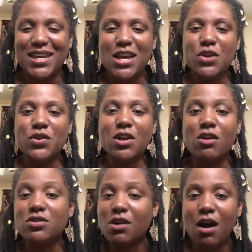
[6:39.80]
You can
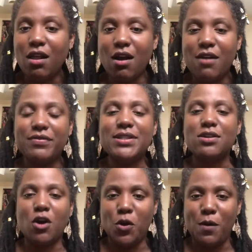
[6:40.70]
also call our
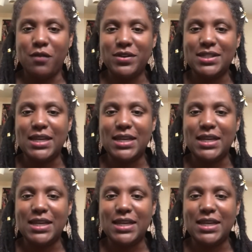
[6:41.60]
office, our home office,